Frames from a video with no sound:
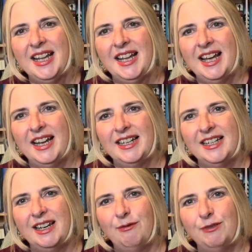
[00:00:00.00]
And
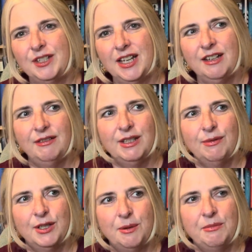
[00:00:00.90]
fritillaries, for
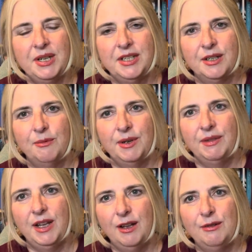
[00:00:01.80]
some reason, are one of
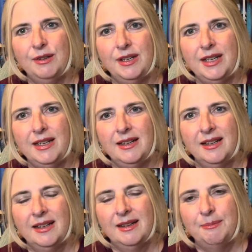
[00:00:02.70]
the only
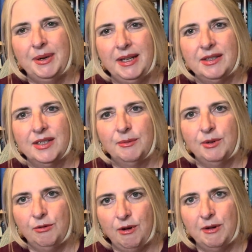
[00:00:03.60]
plants that will
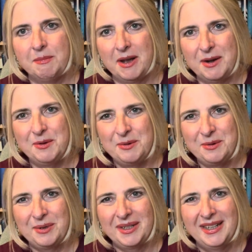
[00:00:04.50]
grow in my
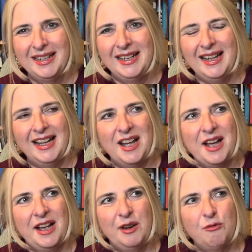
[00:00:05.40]
lawn.
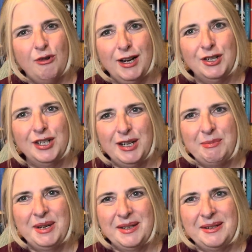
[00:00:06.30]
And I've gradually
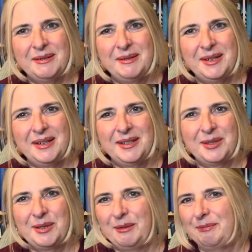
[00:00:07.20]
been
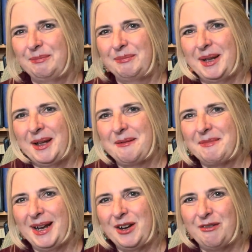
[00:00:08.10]
sort of
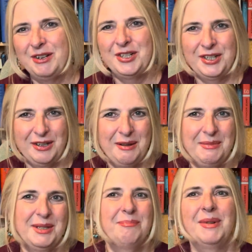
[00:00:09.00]
encouraging
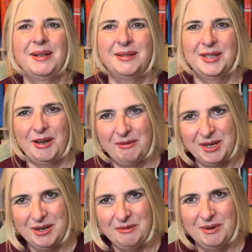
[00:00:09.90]
them and sowing
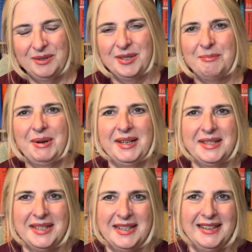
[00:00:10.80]
new ones and
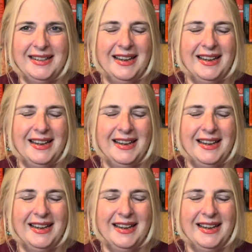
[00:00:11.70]
planting